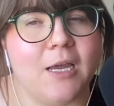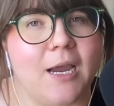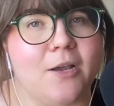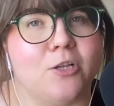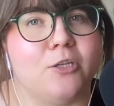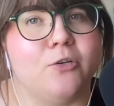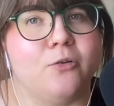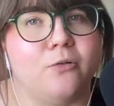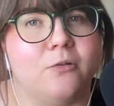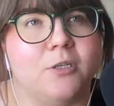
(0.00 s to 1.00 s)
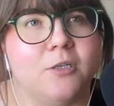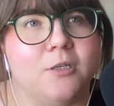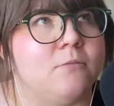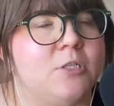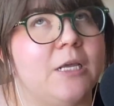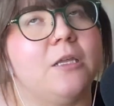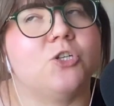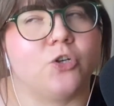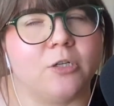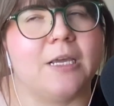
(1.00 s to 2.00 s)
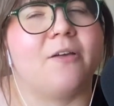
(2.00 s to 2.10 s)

include daily journaling